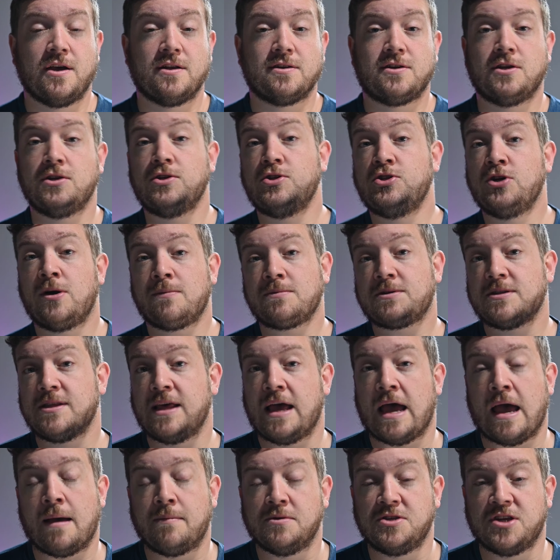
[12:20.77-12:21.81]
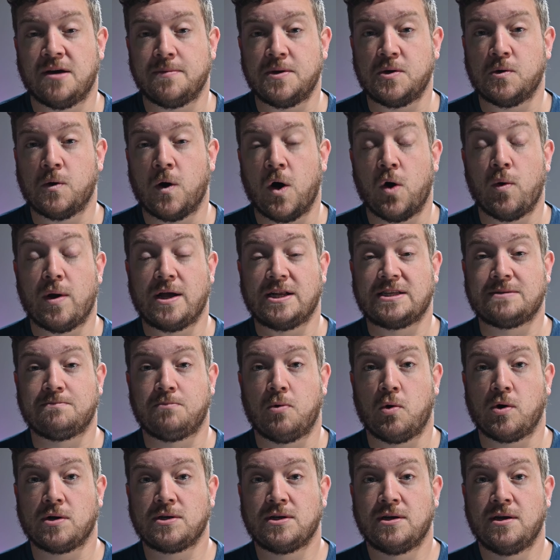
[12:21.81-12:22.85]
to jump to the MW08
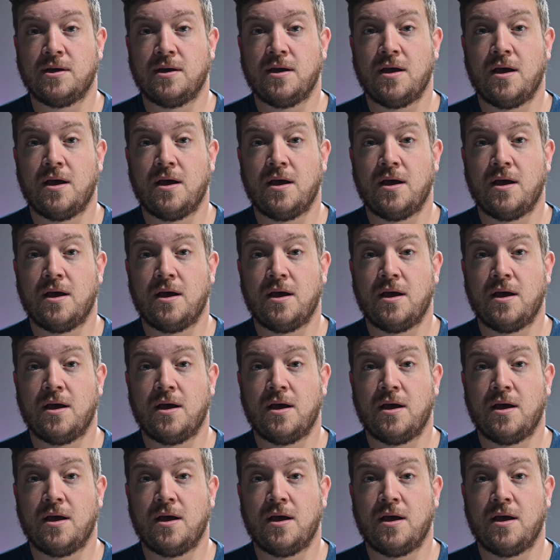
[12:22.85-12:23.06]
Sport.